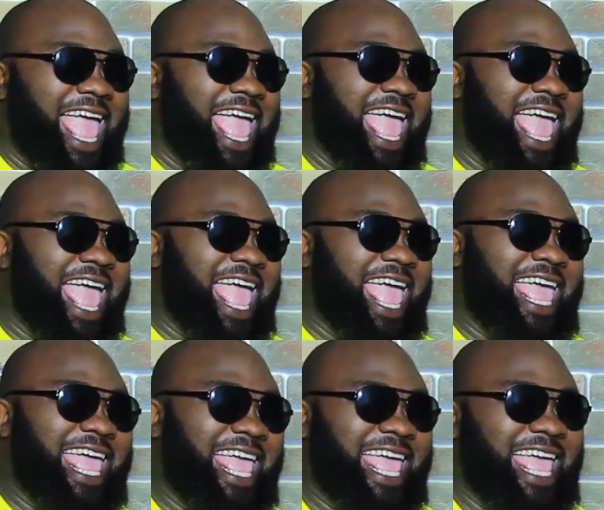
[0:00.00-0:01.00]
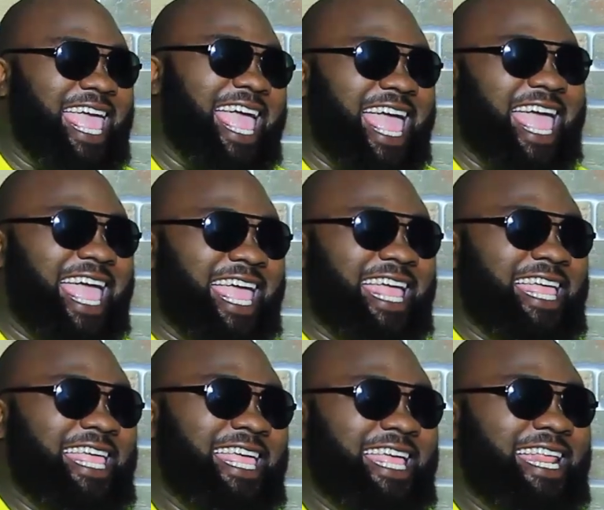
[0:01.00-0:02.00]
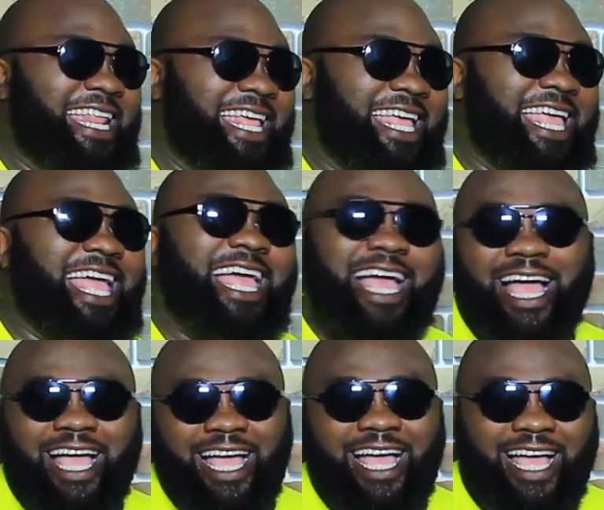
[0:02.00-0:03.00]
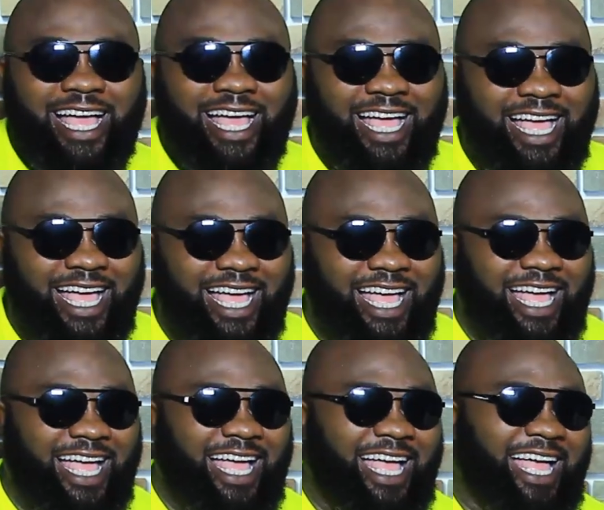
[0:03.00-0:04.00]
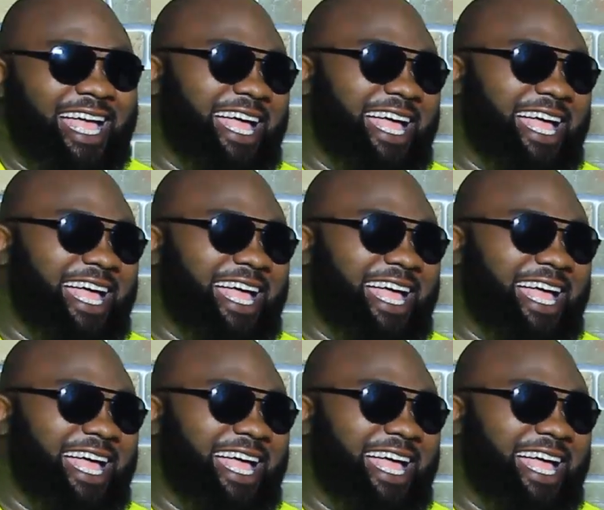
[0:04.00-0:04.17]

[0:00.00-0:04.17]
This person isn't speaking.